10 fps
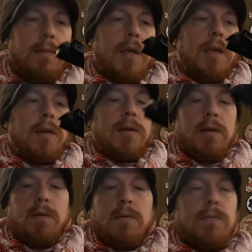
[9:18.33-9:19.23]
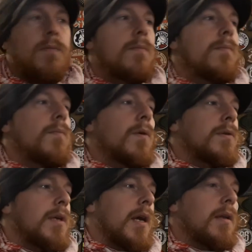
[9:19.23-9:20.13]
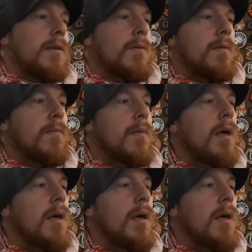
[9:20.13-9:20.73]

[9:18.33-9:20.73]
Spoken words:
you can do once you get into them.